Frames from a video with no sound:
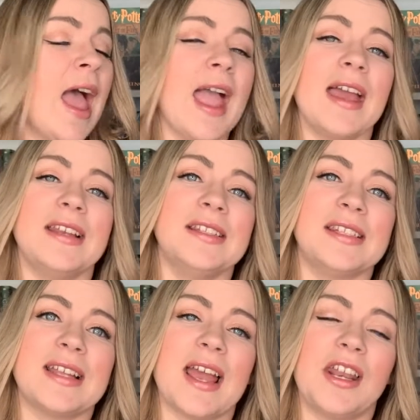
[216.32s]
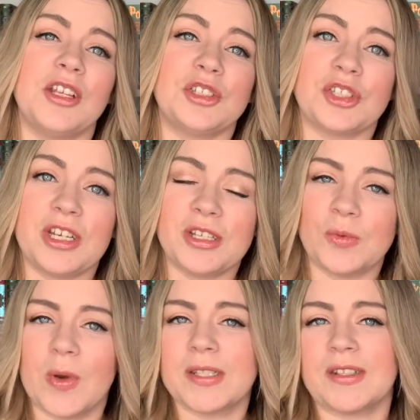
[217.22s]
and instead she
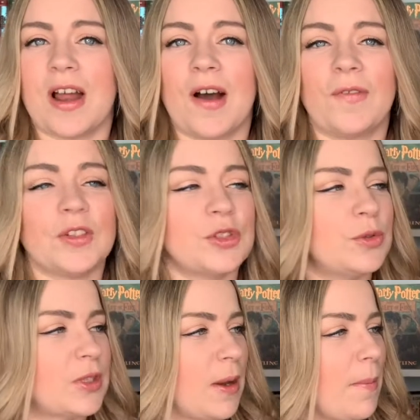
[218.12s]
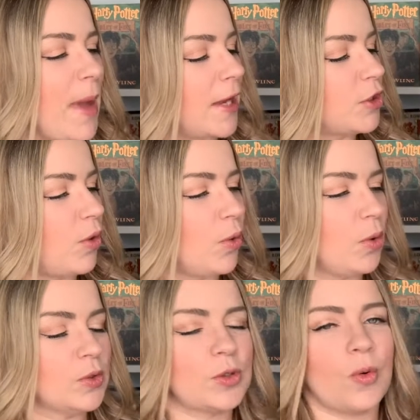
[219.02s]
is whisked off to some
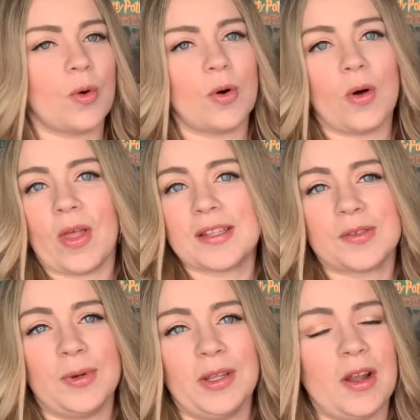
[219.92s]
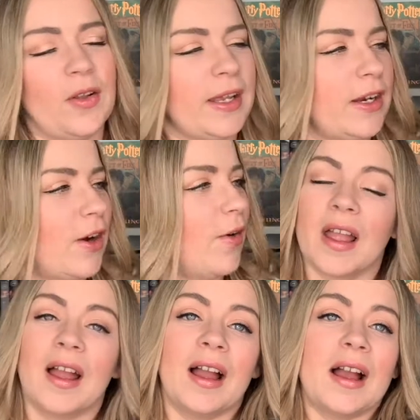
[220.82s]
magical school. That's really all I know.
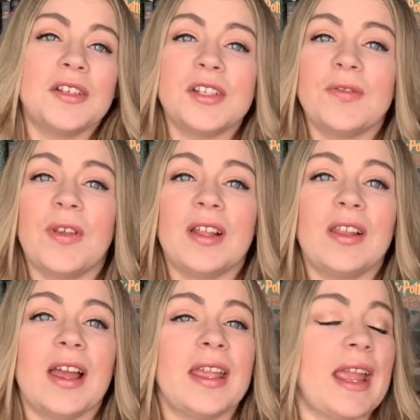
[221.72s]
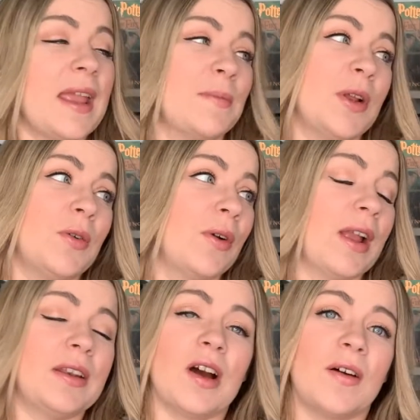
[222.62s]
I just feel like a middle
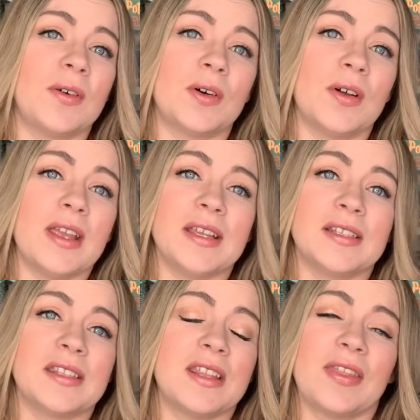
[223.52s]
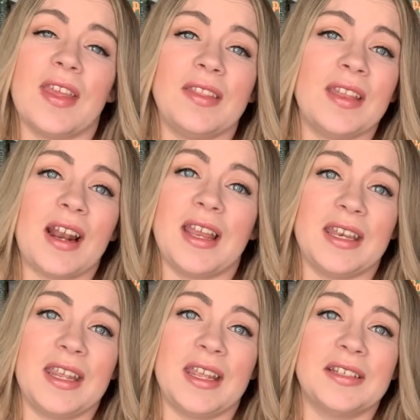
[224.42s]
grade novel is the thing that I
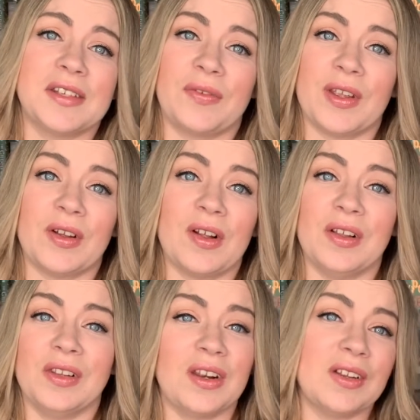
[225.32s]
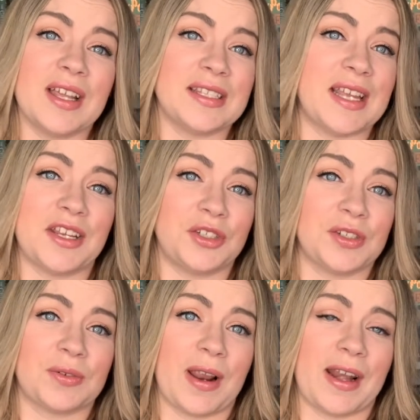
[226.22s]
need to feel a little less
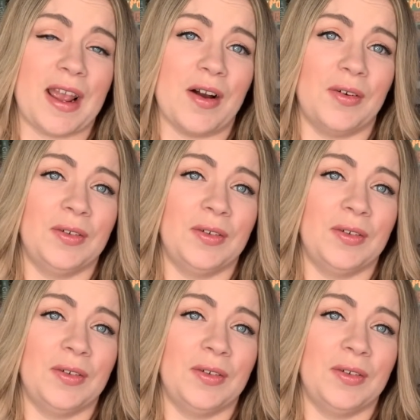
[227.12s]
anxious right now.